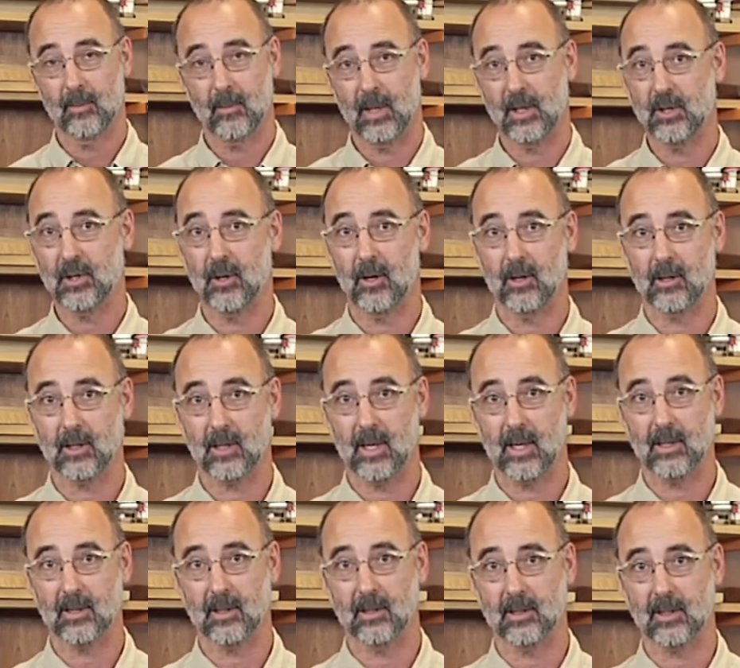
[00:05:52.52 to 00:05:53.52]
make sure it's
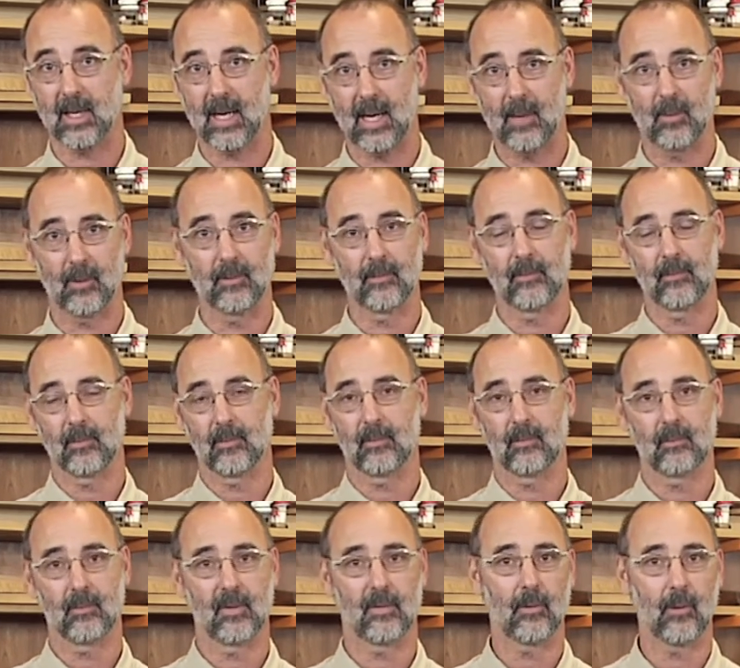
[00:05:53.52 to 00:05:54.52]
nice and stable
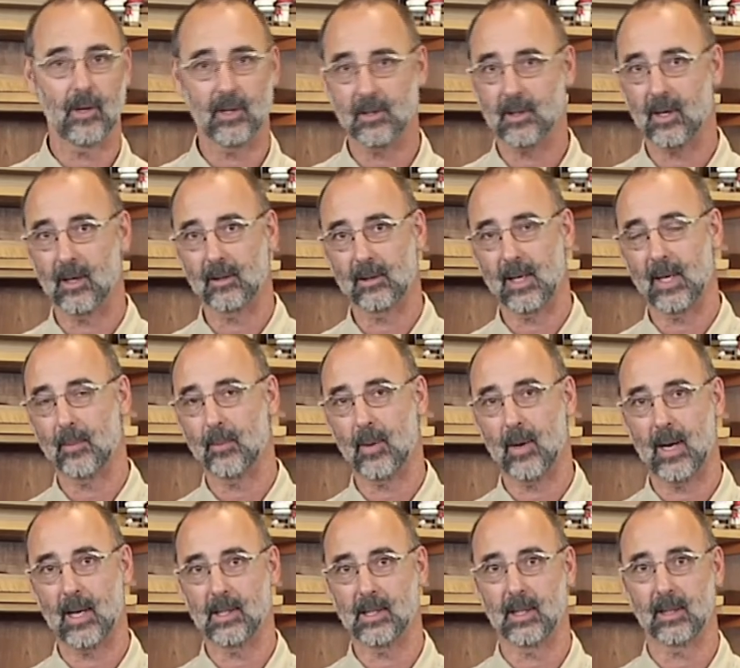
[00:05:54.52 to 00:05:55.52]
before you start that
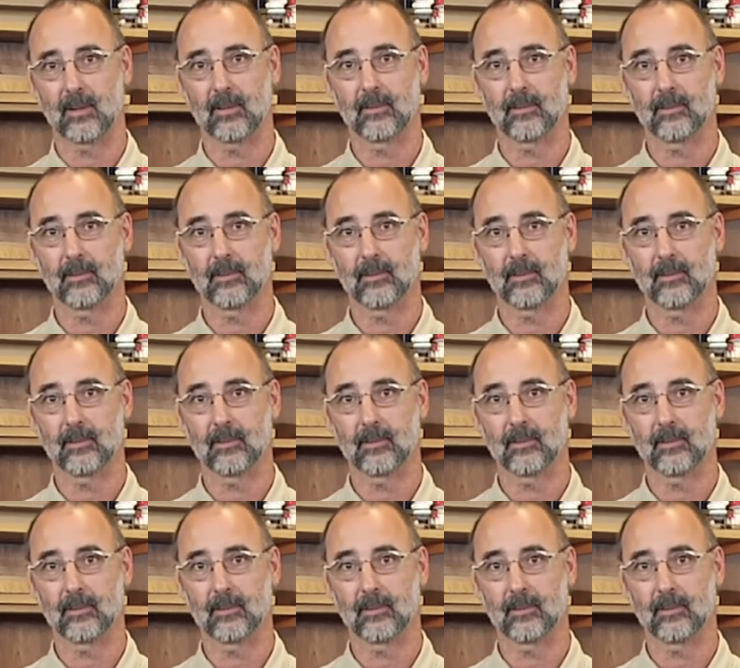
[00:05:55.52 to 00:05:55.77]
project.